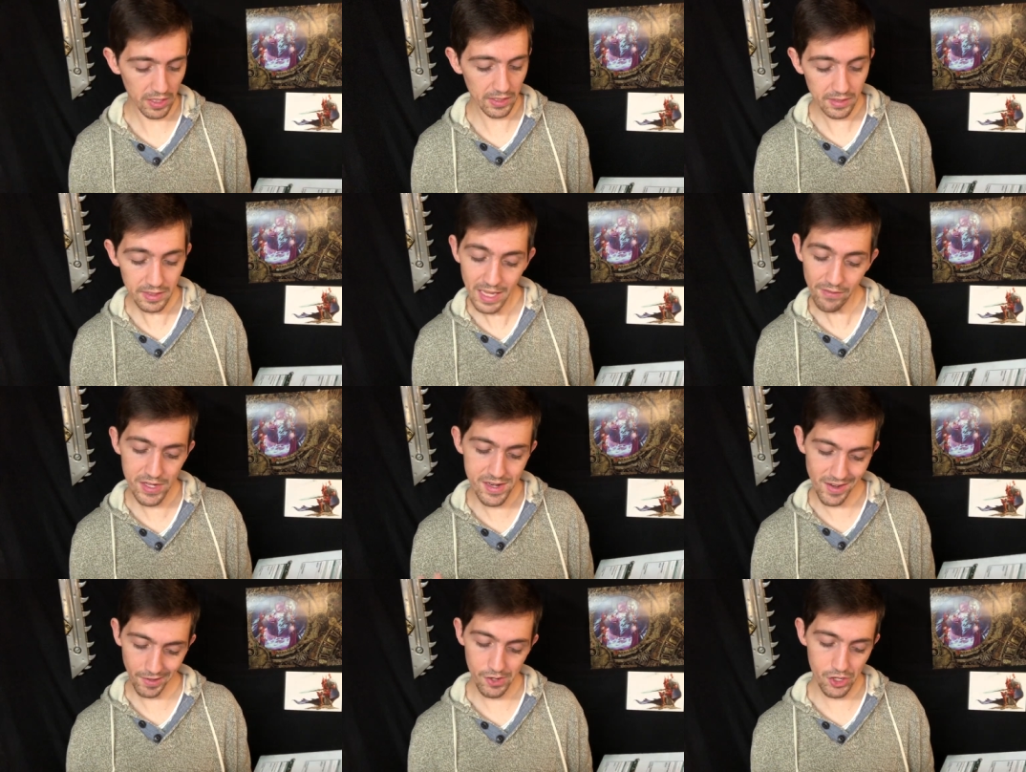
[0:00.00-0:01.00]
And it does have a
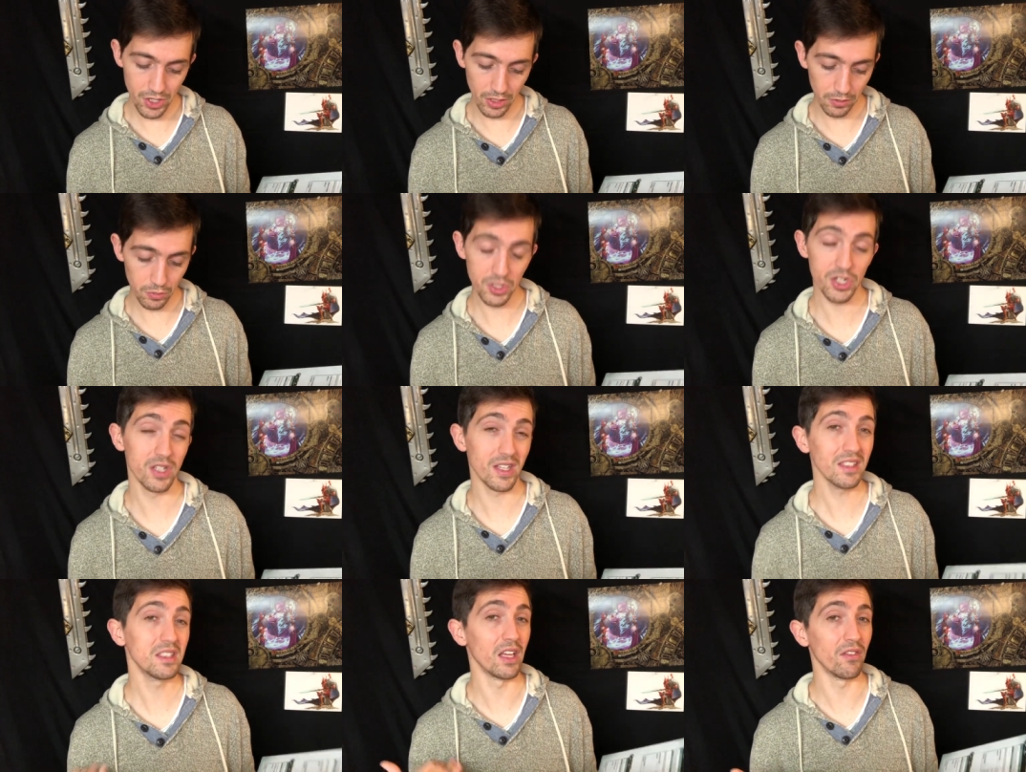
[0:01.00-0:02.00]
night shield, which
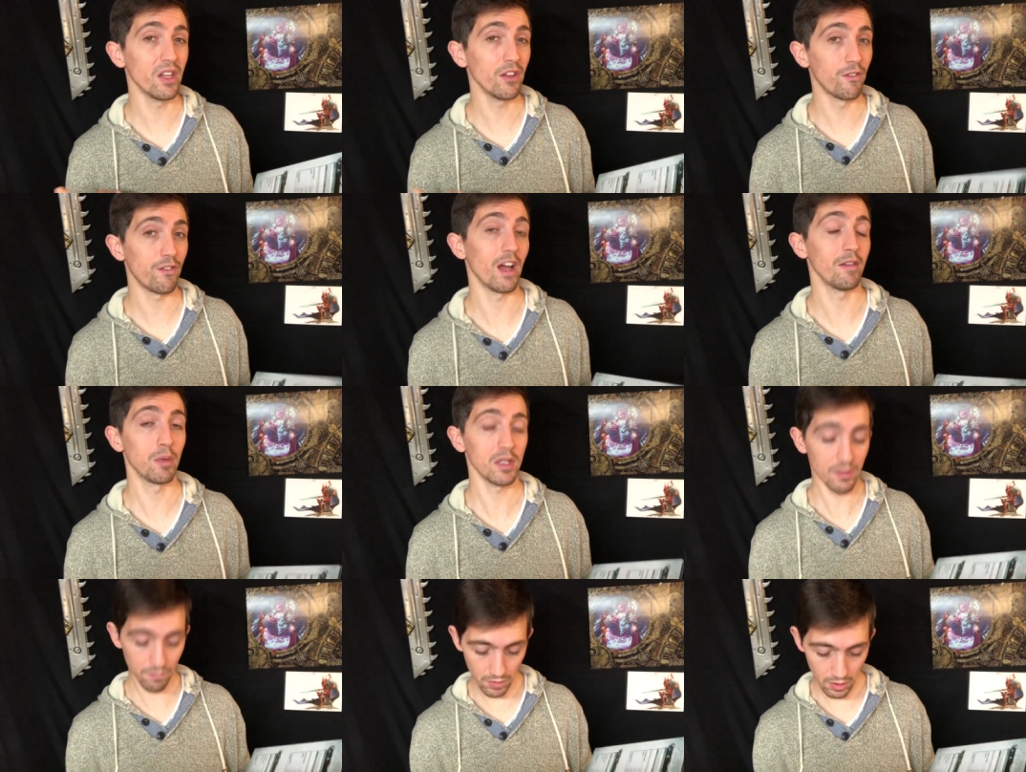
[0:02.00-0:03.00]
does give it a
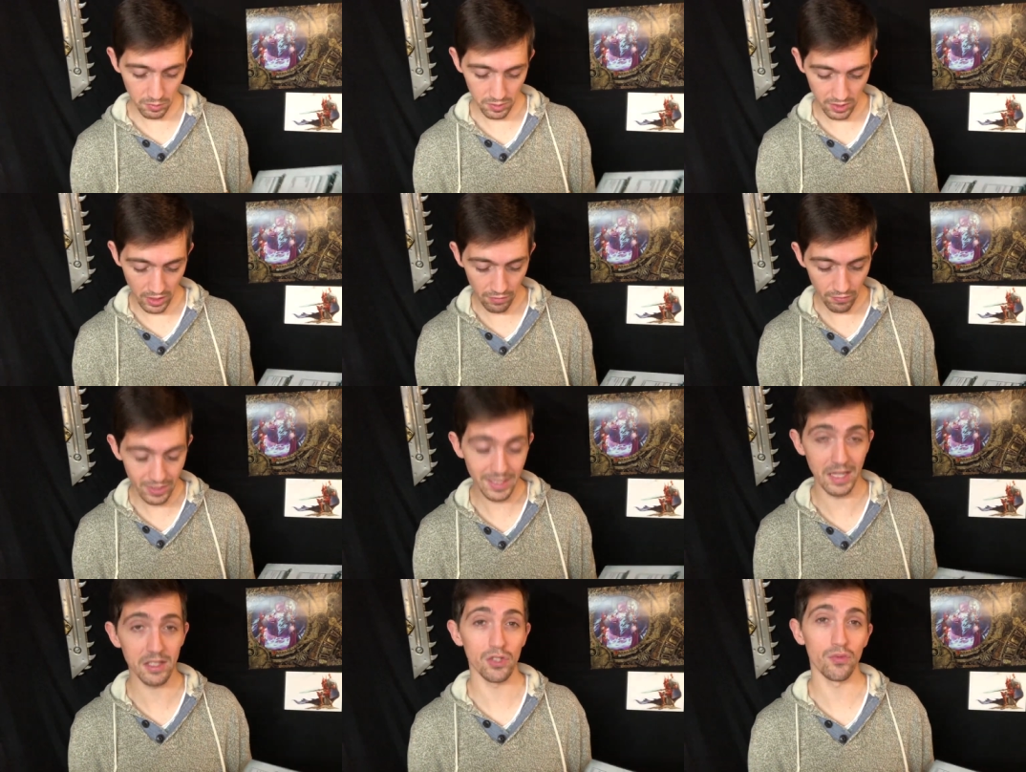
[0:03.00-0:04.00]
5+ invulnerable save
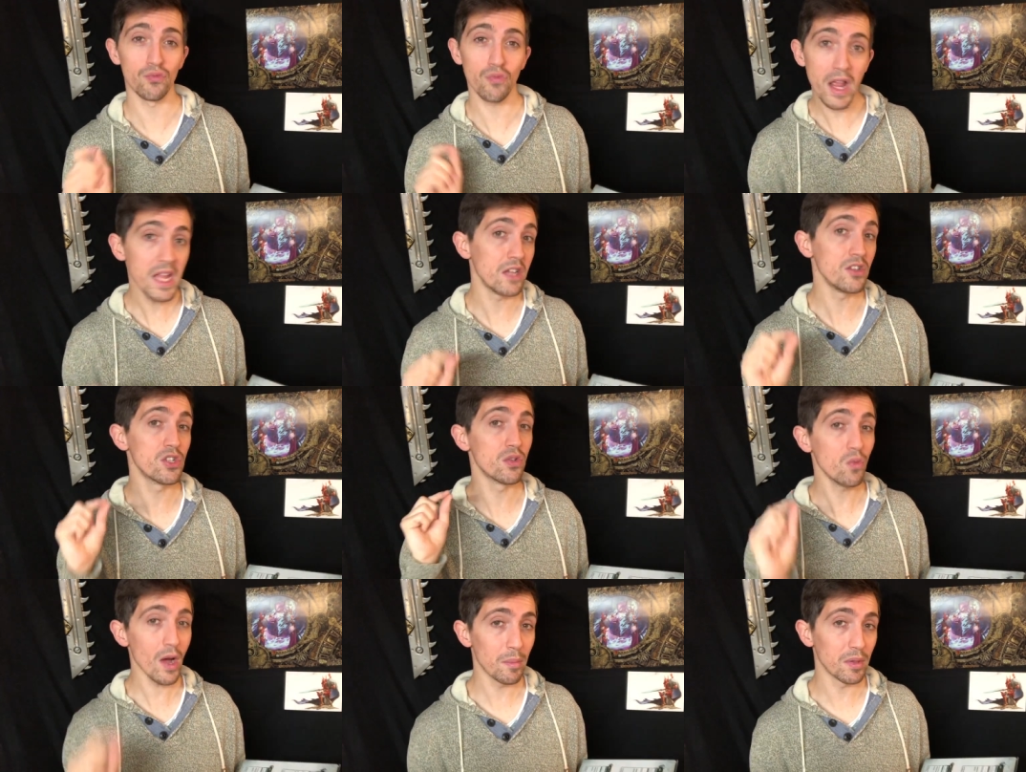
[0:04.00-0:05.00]
against ranged
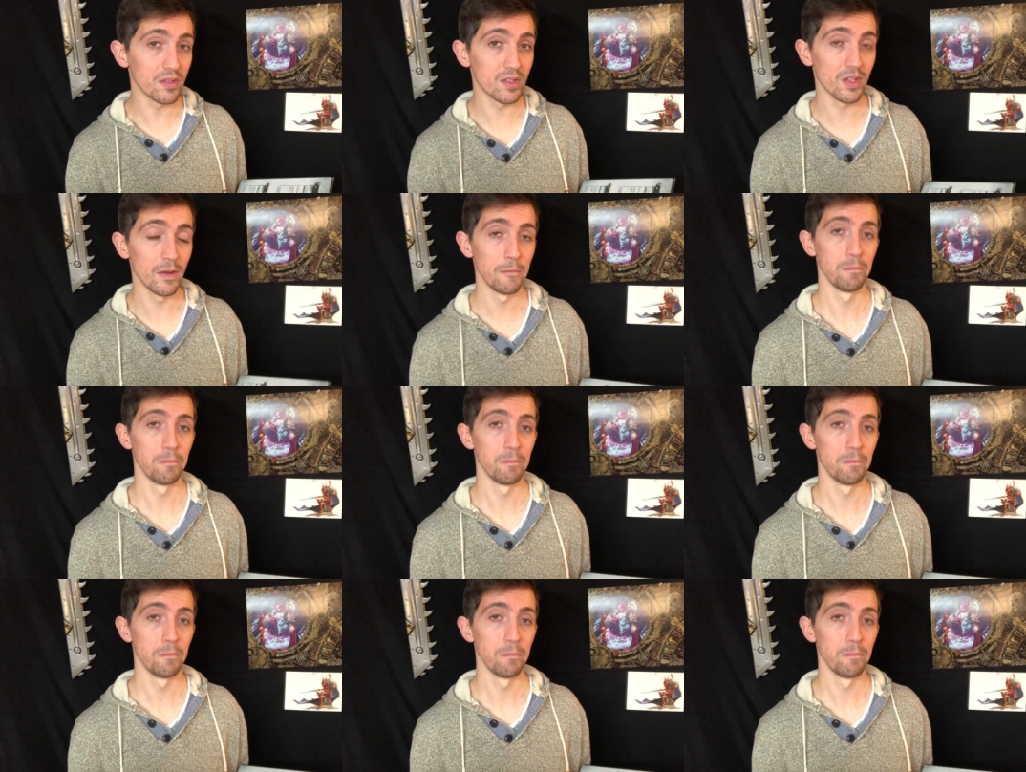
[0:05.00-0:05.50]
weapons,